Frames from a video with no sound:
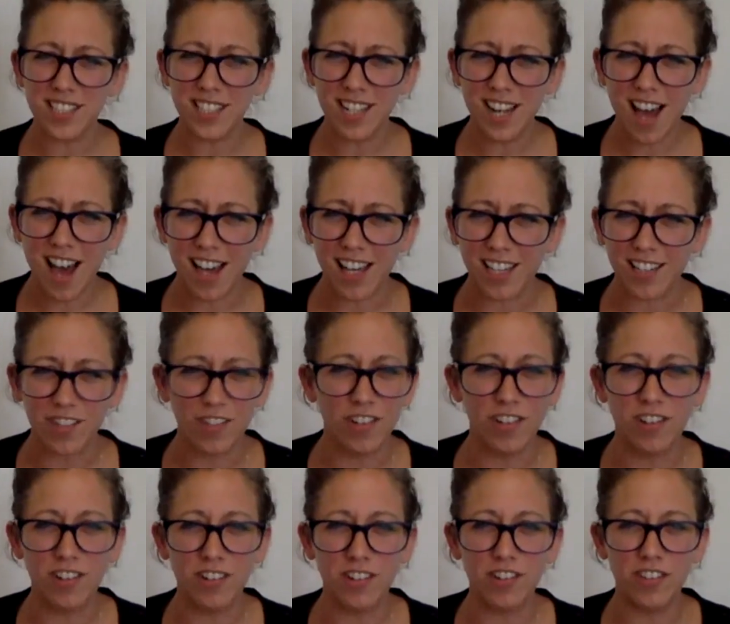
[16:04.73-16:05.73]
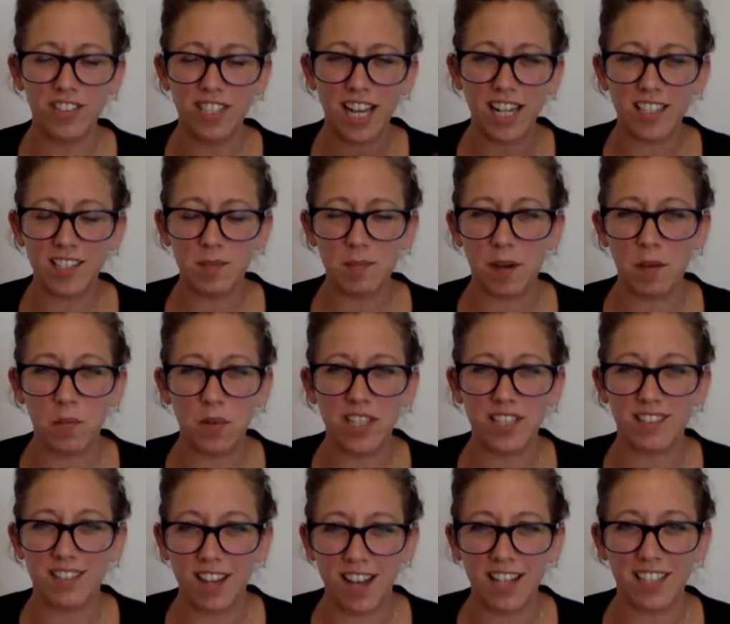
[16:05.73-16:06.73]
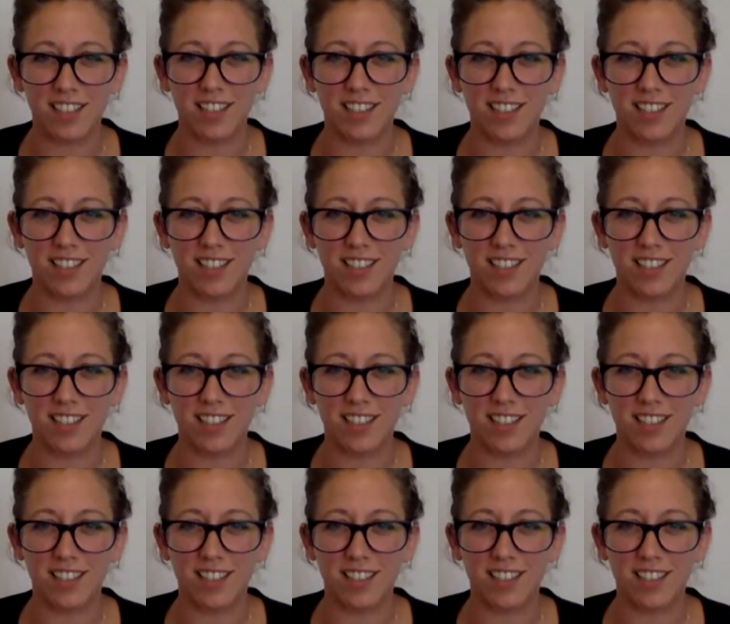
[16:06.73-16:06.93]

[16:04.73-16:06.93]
it's like, or tell us about what it's like